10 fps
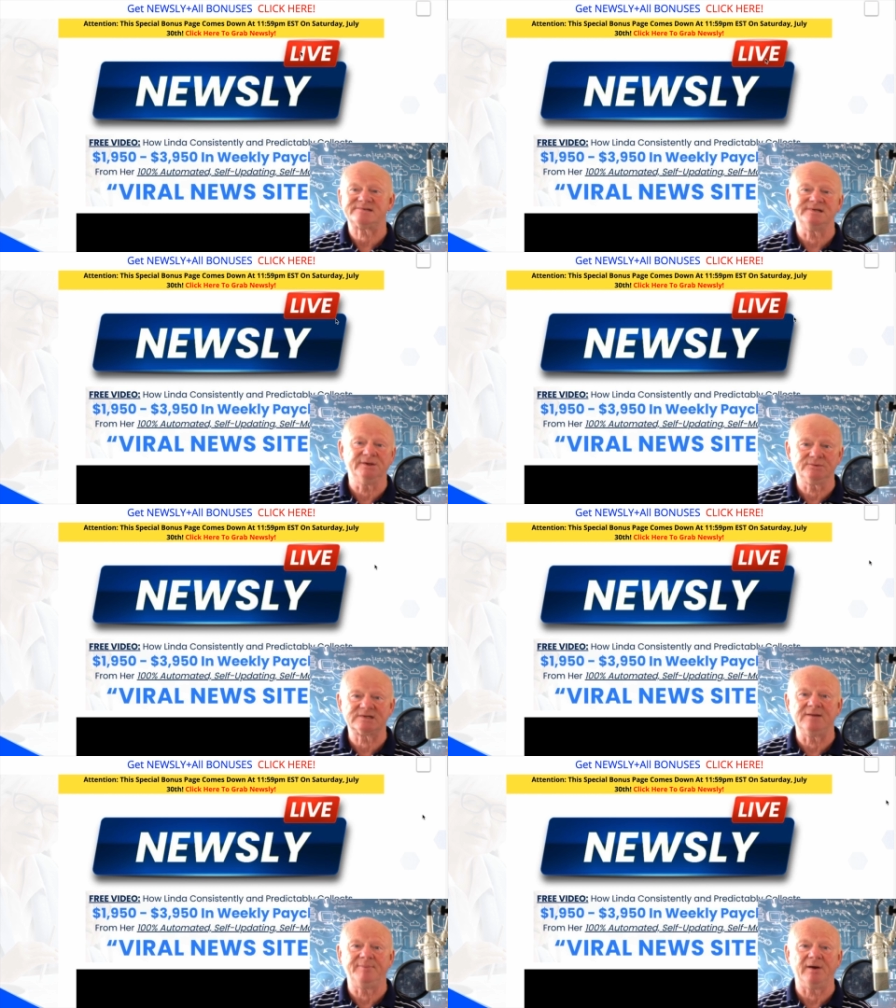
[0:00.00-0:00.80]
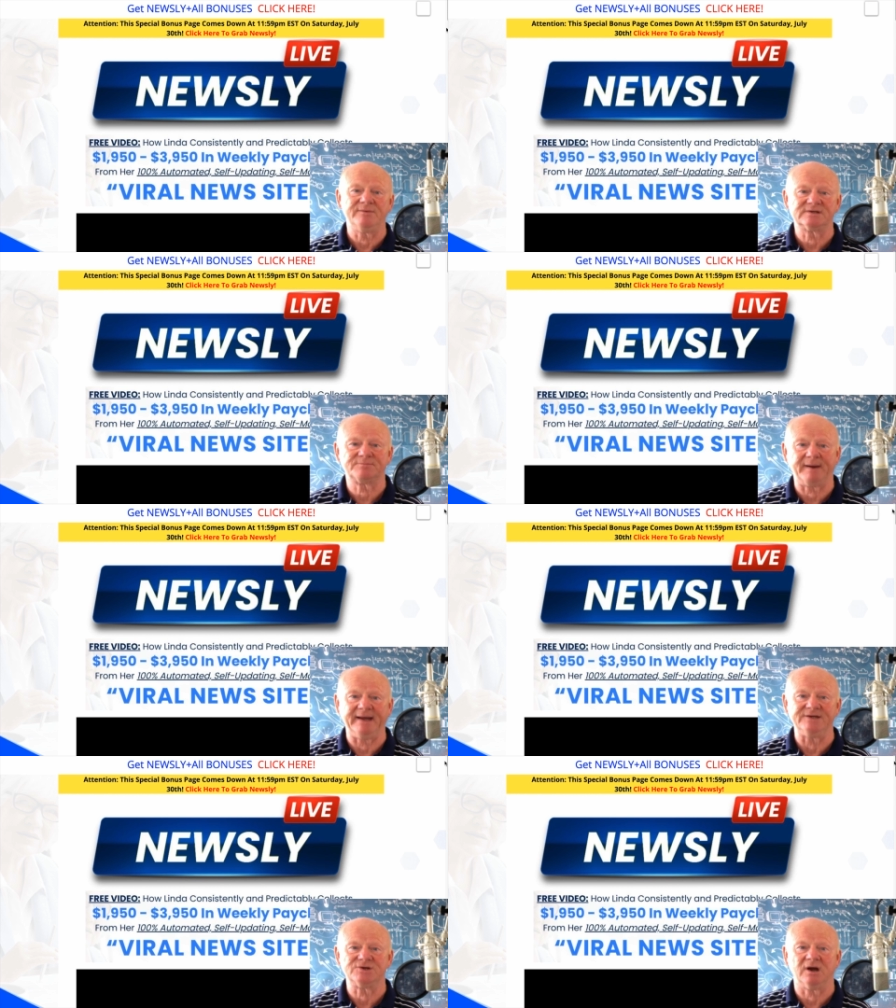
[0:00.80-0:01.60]
Newsly bonus
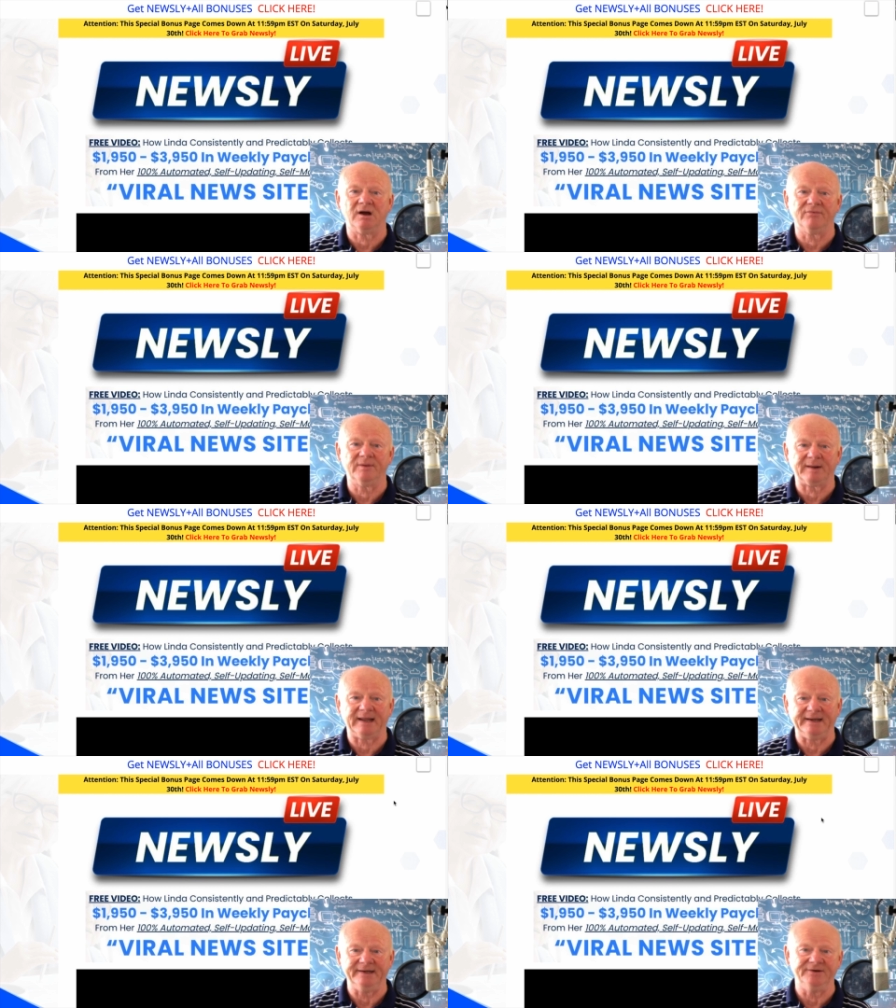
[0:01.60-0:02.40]
page on the planet.